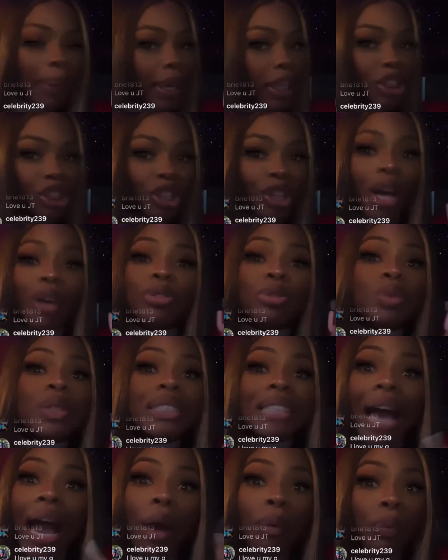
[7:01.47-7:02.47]
picture. Those was
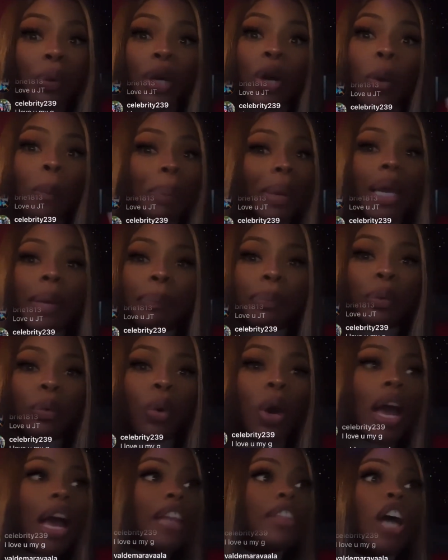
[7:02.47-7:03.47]
not real
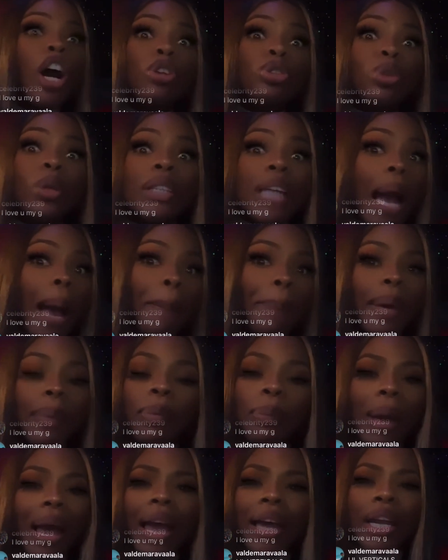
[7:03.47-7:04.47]
people. Those are not
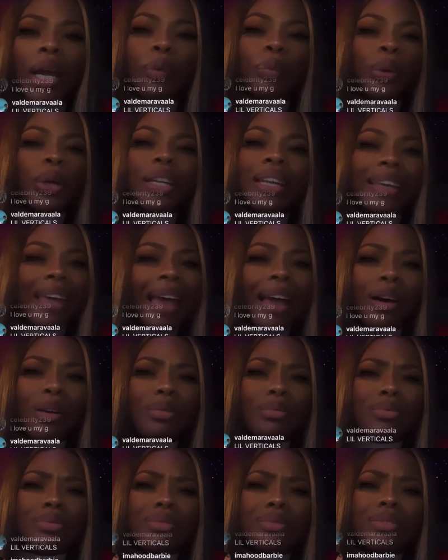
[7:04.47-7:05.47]
people behind their real
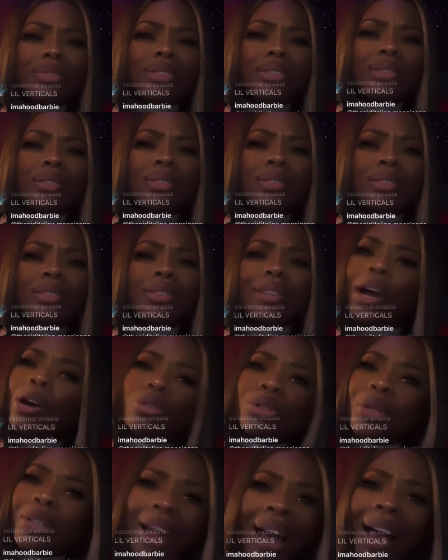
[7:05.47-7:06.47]
accounts.
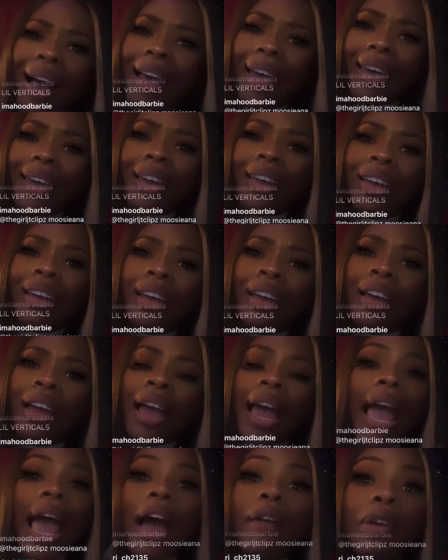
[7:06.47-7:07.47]
Those are not.
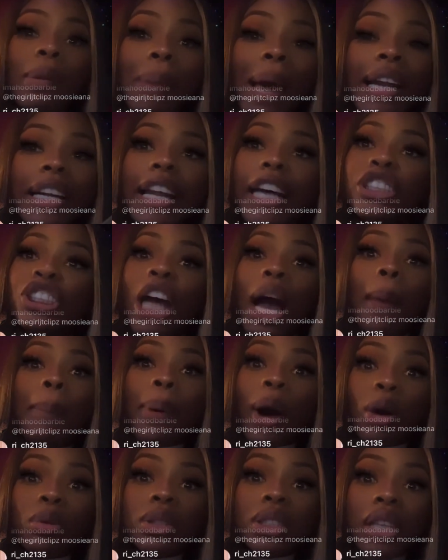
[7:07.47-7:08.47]
Everybody that y'all
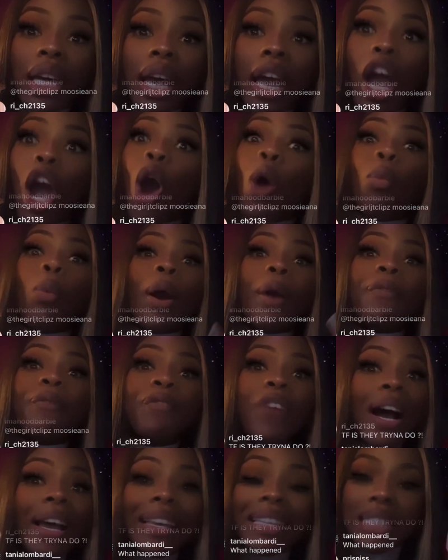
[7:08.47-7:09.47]
posted were
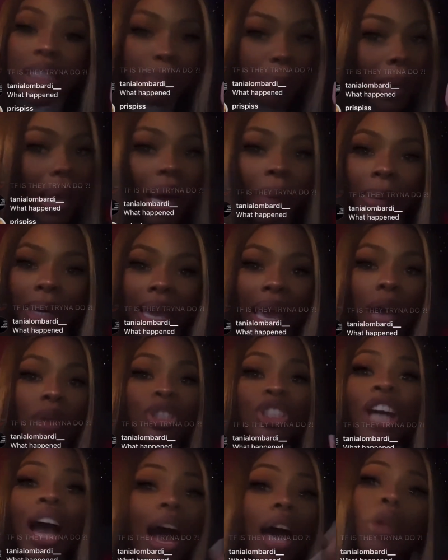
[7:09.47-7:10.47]
fucking spam
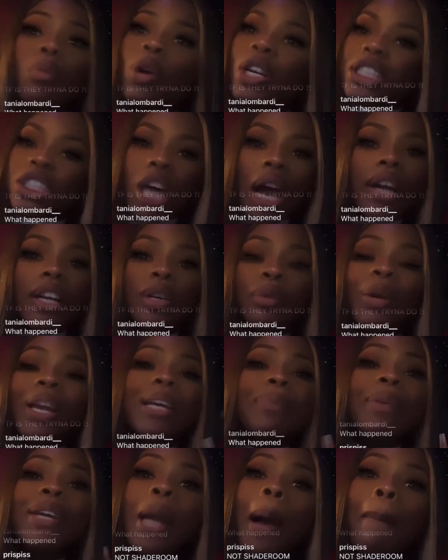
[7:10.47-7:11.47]
accounts. Y'all don't want to start to do
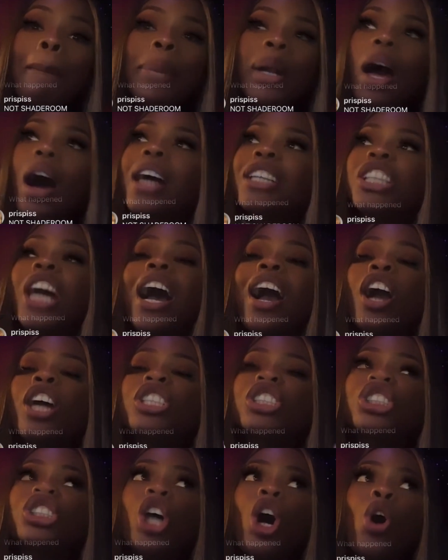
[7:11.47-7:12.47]
it'll be the blogs. Y'all
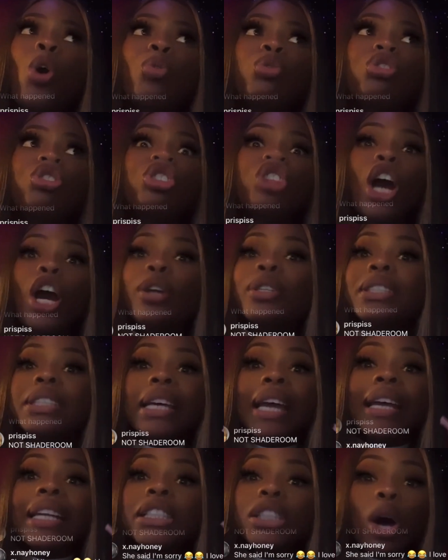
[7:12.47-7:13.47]
are so
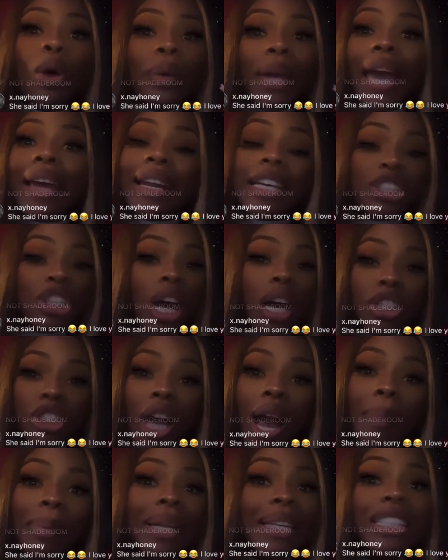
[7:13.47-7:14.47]
thirsty and it's okay. That's y'all
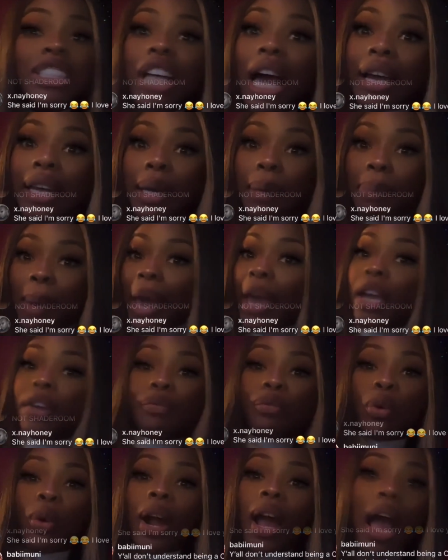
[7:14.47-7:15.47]
job. At least y'all get paid
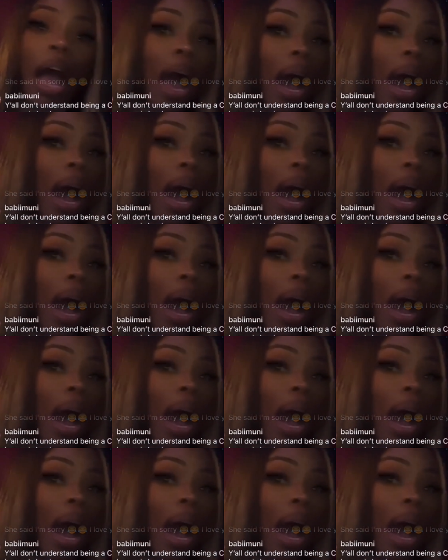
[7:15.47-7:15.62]
for it.